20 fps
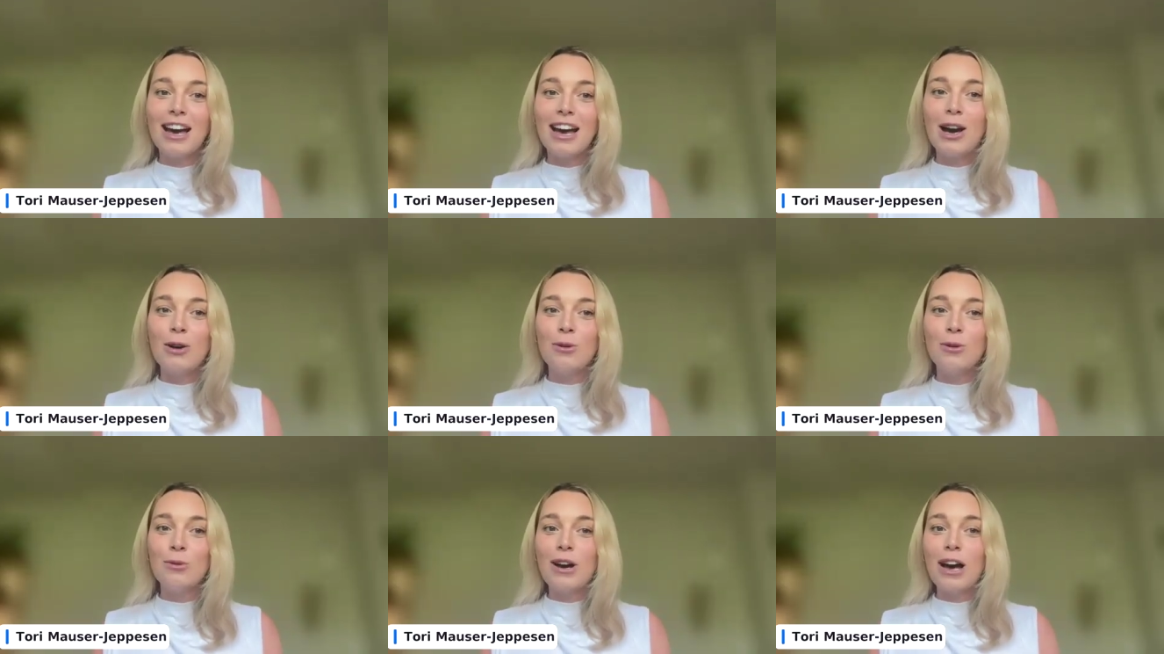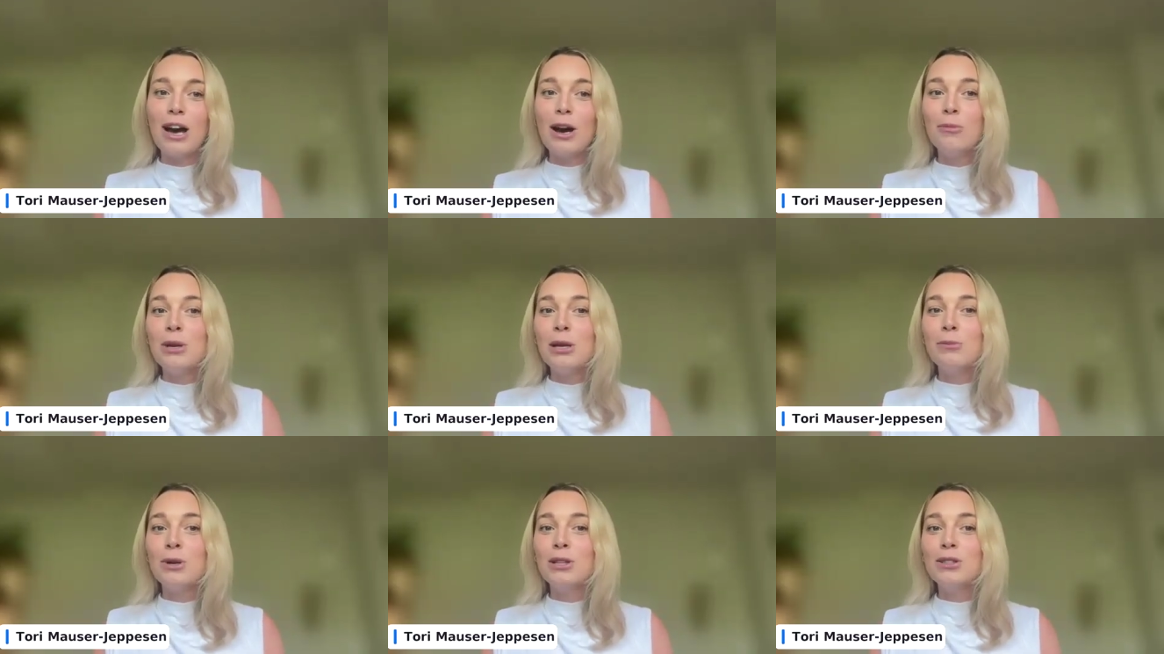How
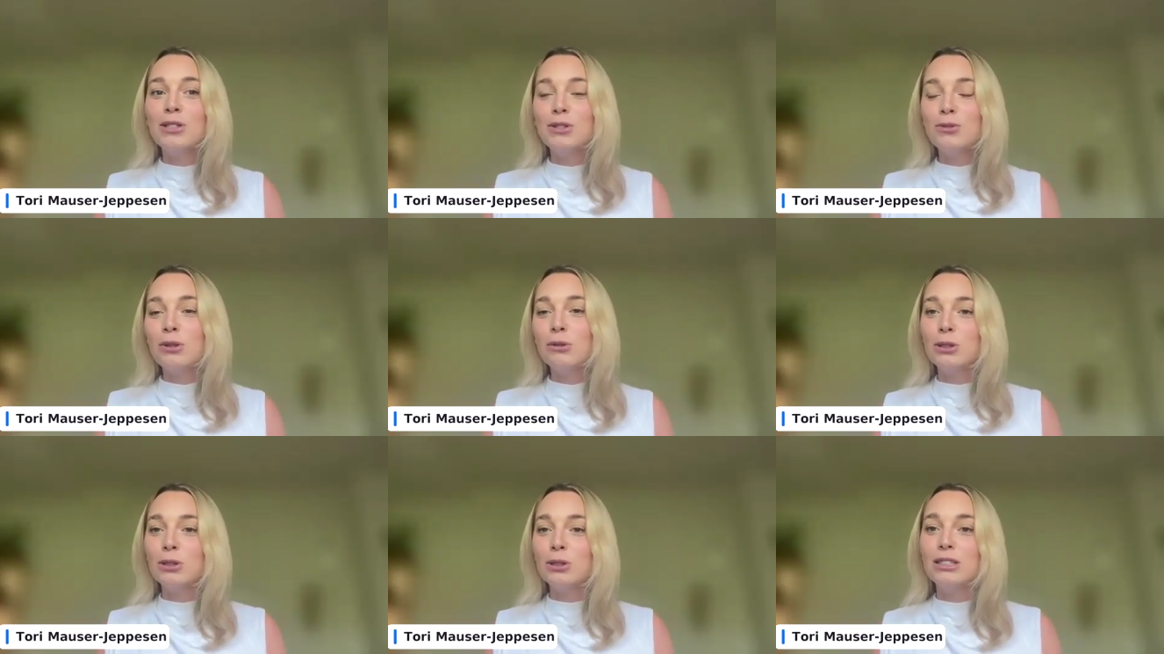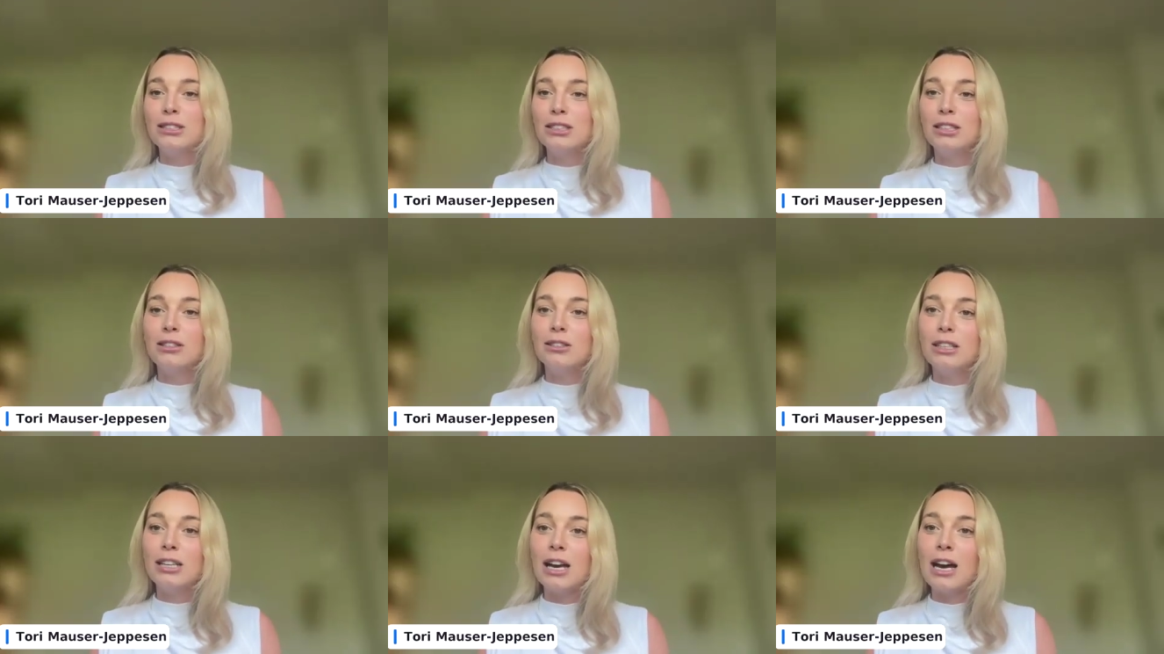many months do we
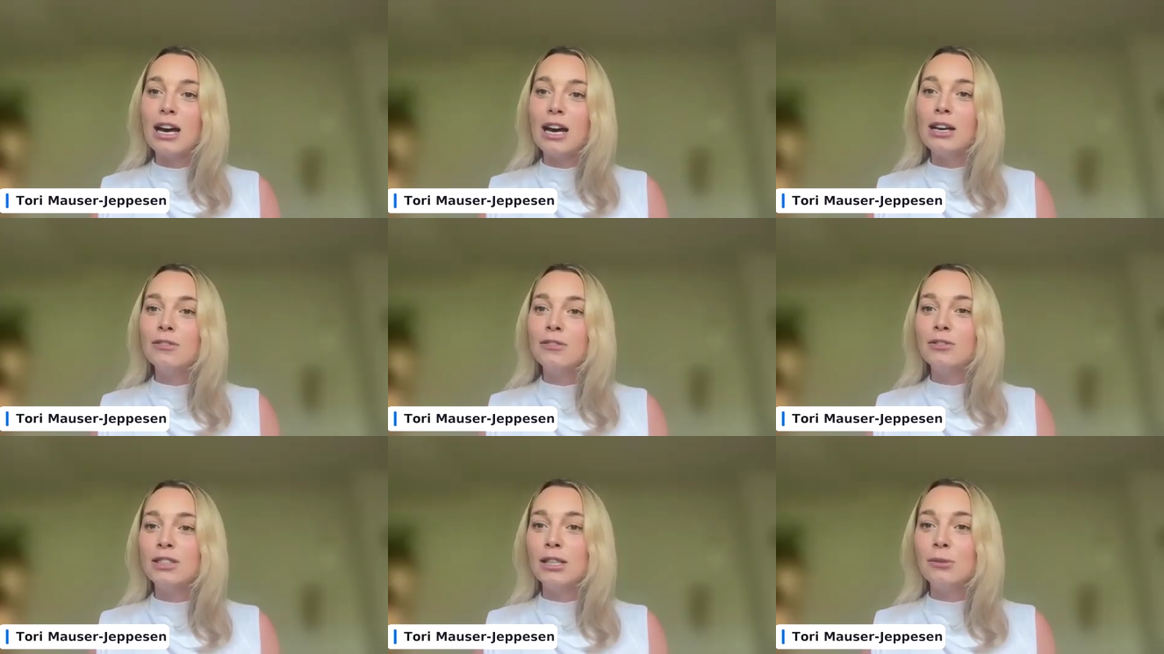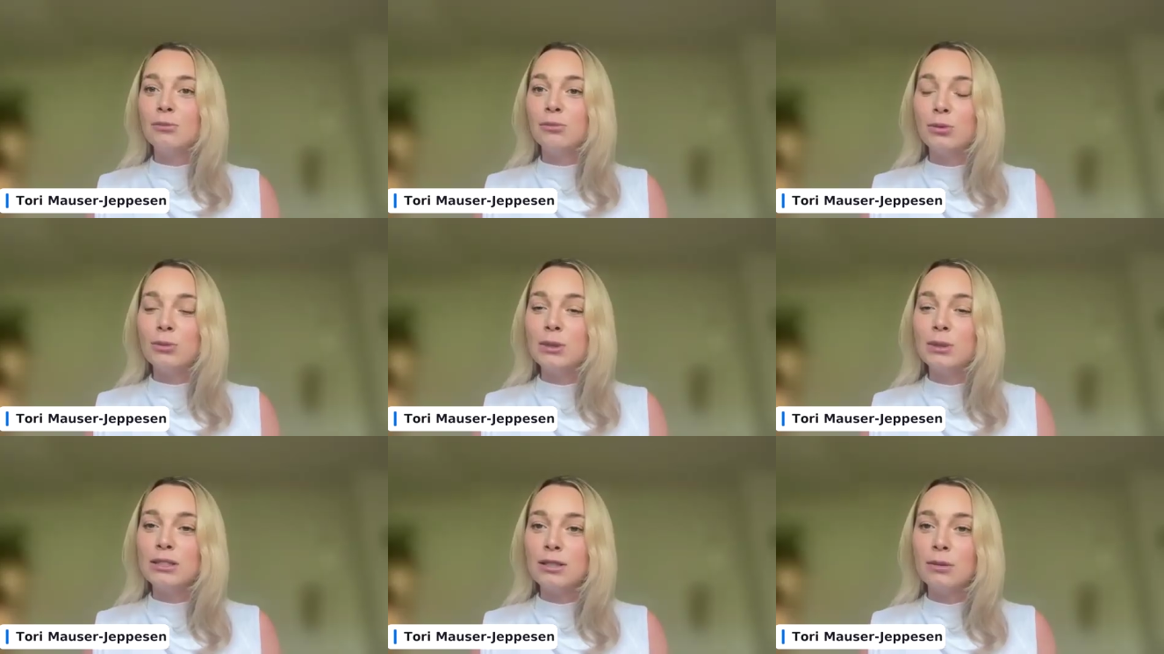realistically have to
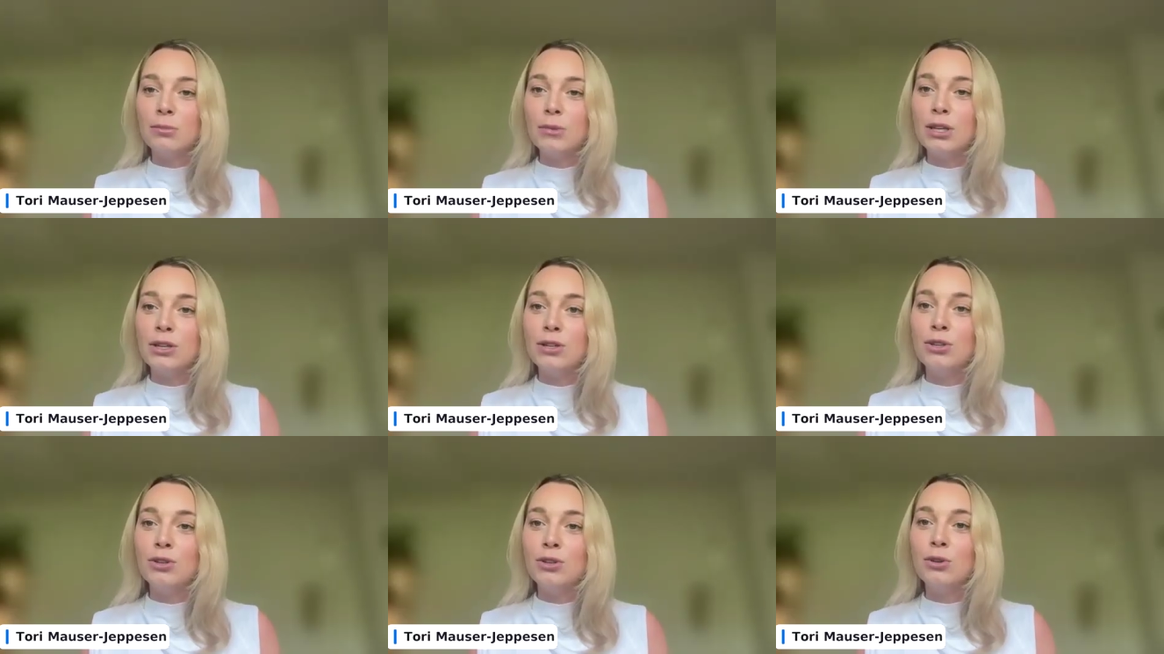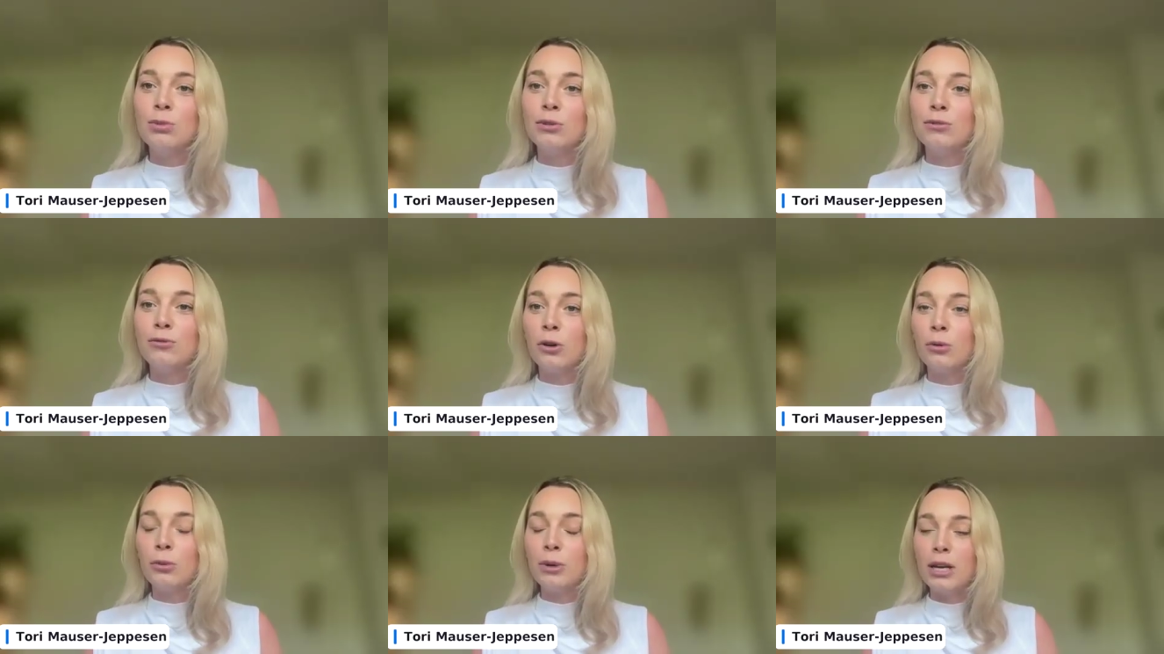implement something new
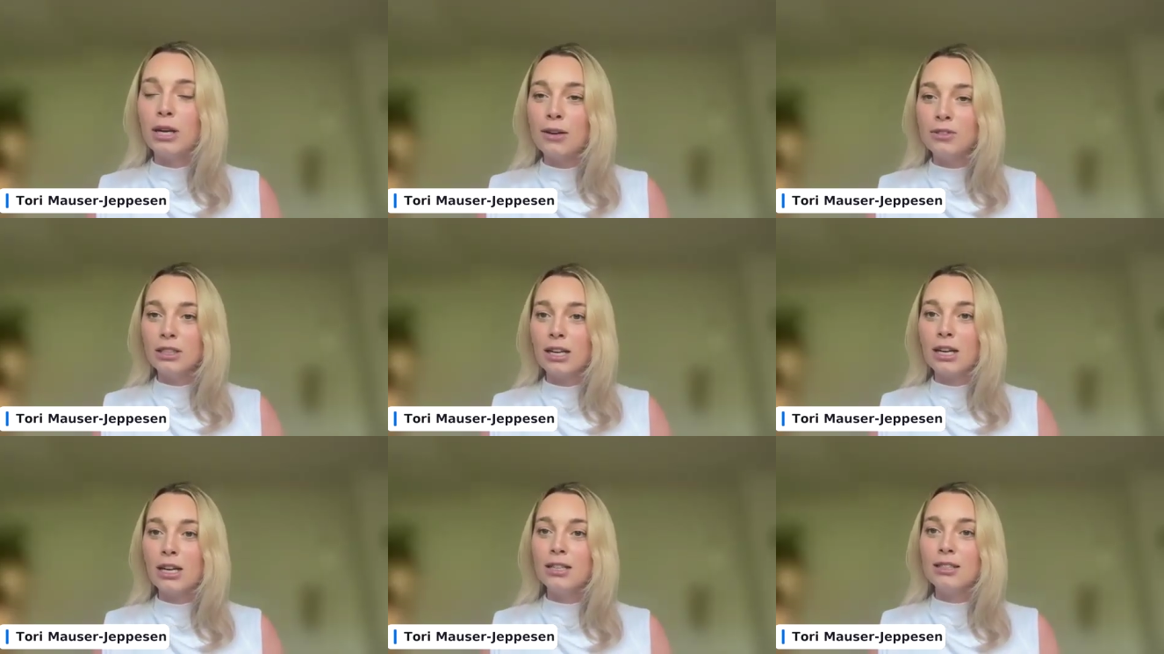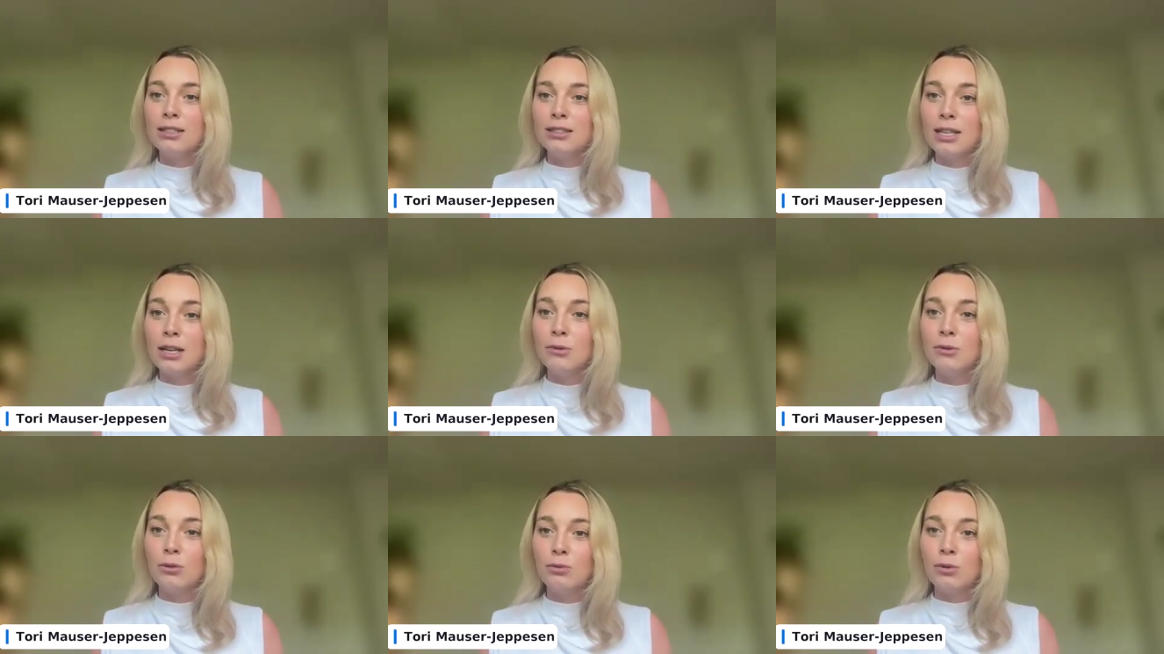before we have to kind of
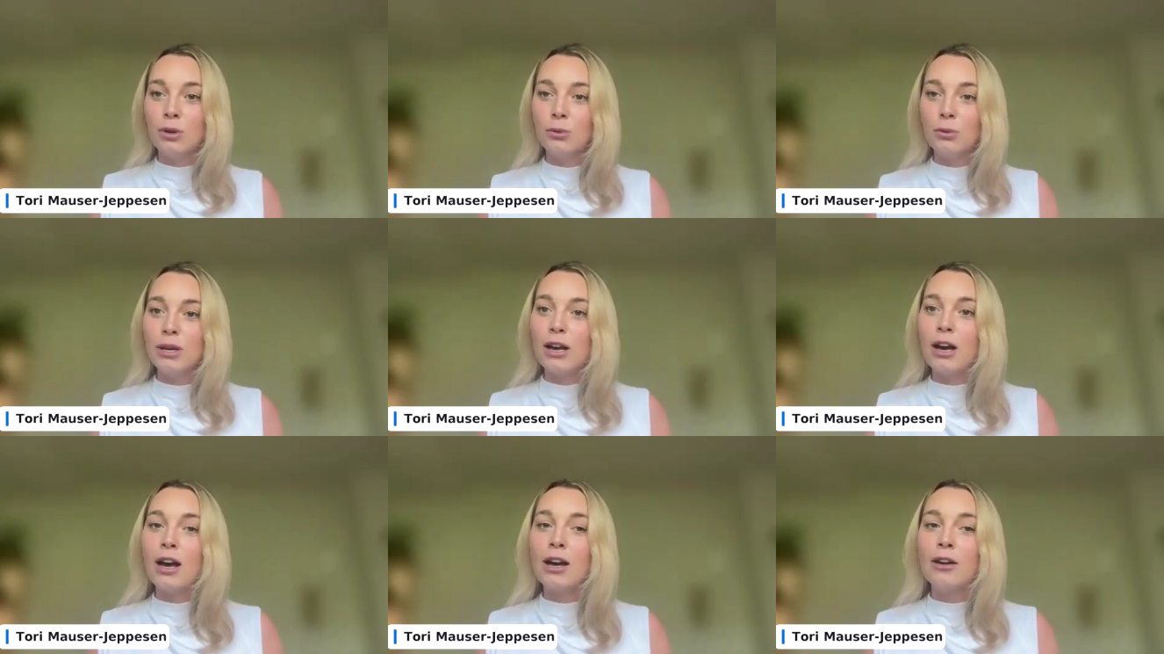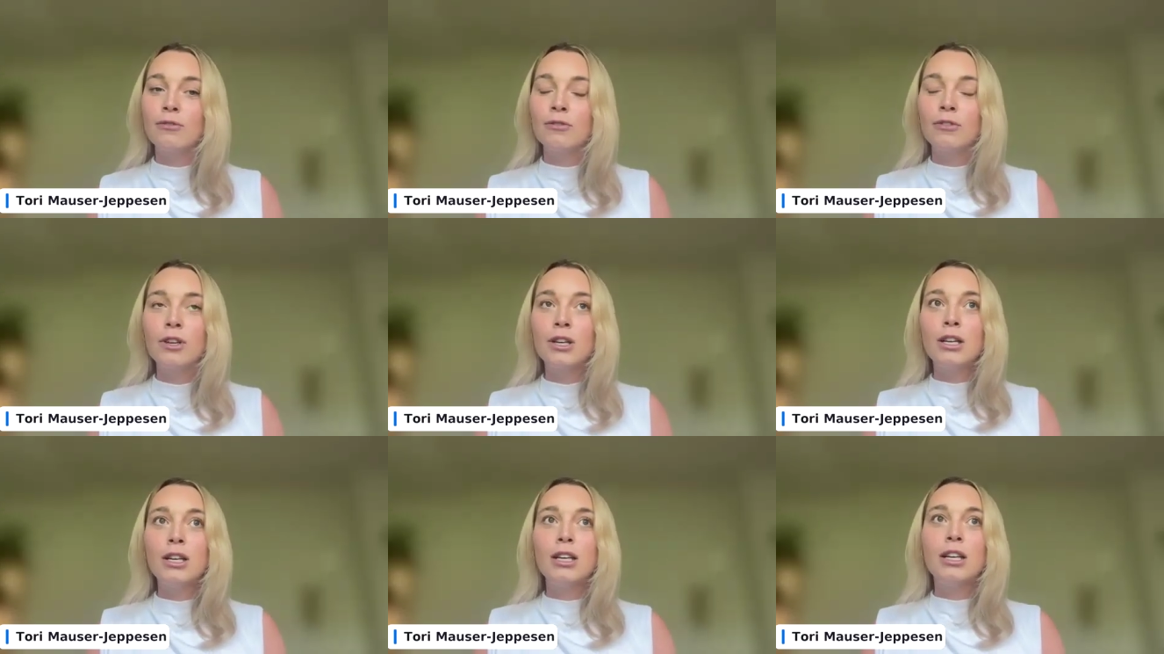sit with what we
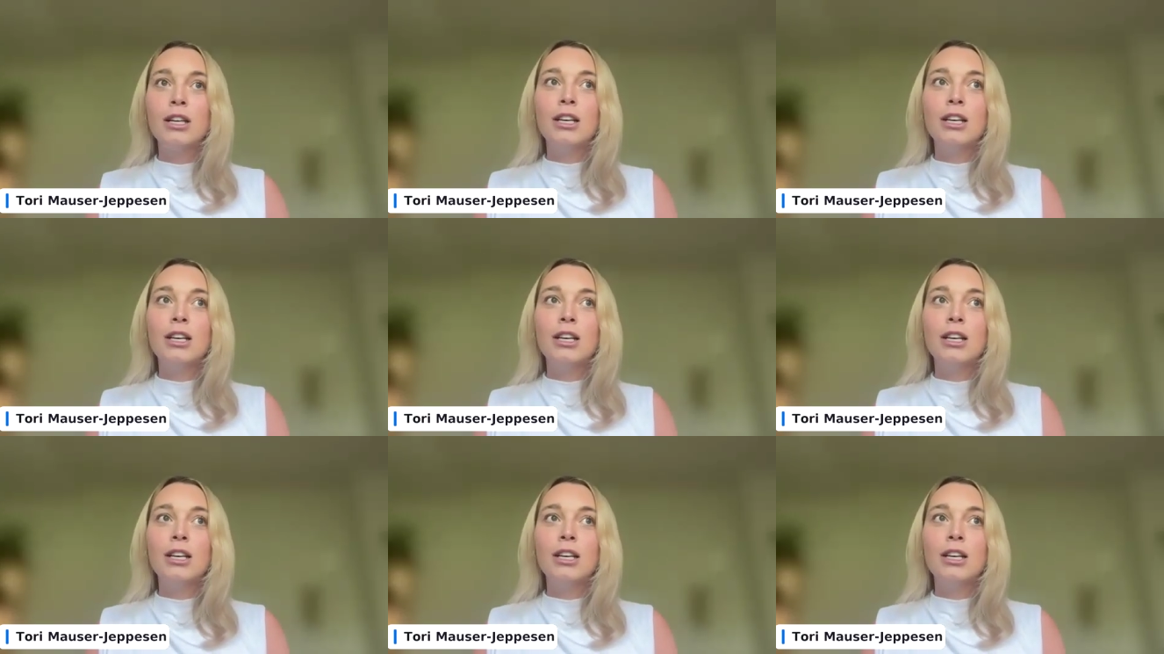have?